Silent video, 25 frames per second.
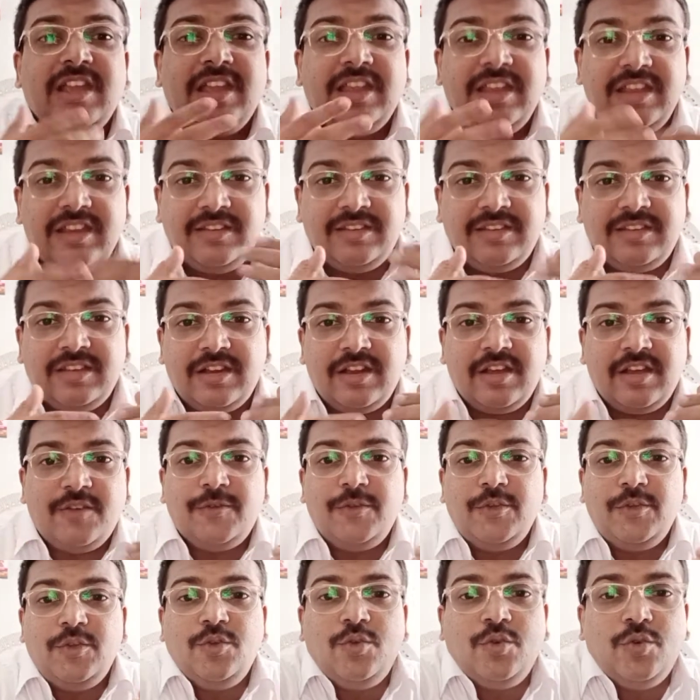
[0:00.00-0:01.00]
Instead
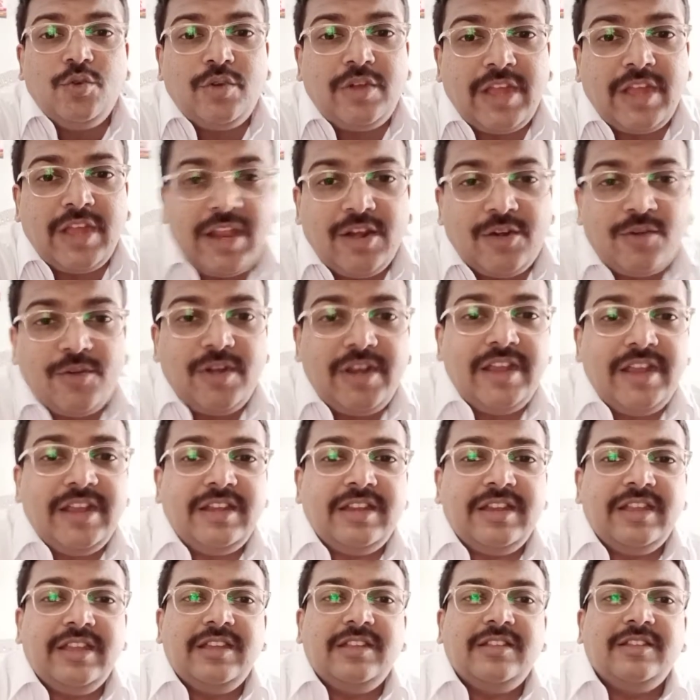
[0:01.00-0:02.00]
of you
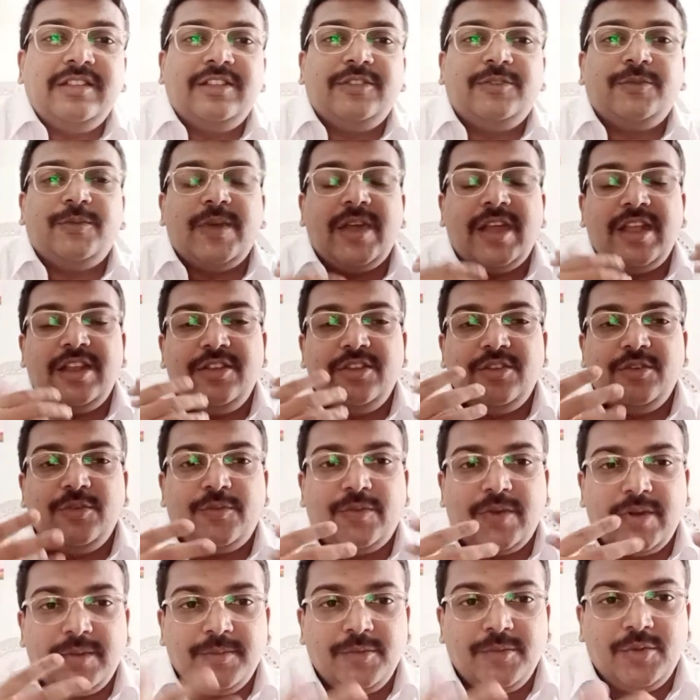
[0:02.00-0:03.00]
calculating this value
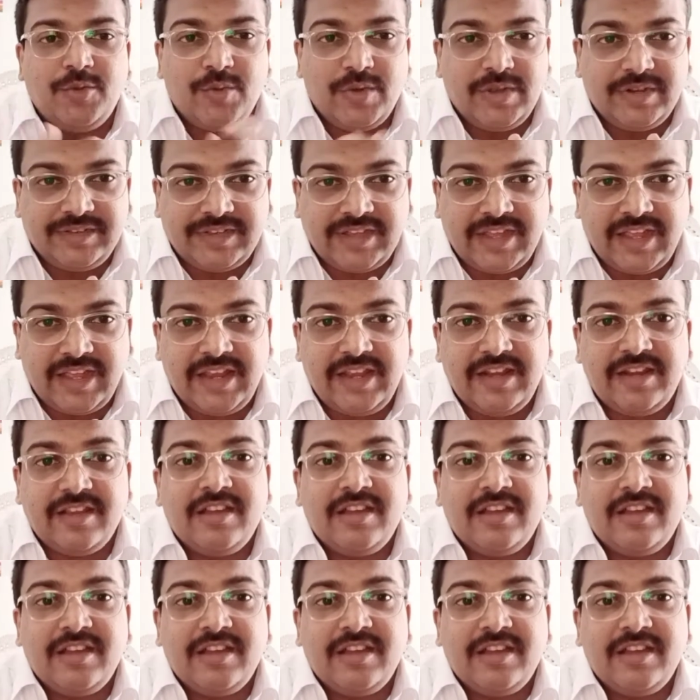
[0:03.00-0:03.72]
from your side,